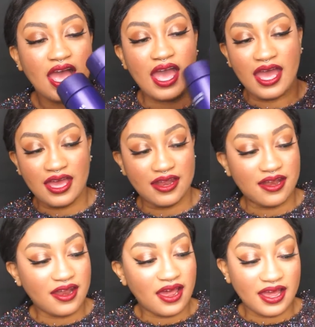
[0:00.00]

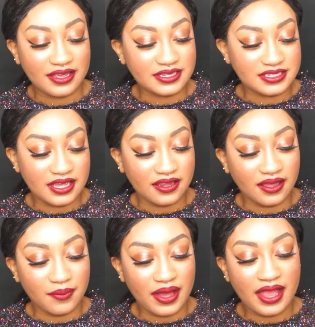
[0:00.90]
And I can say,
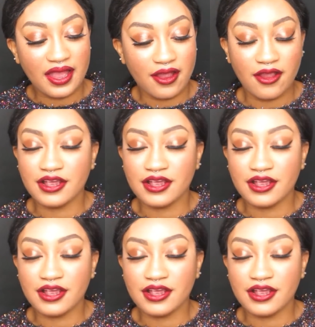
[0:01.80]
like, my hair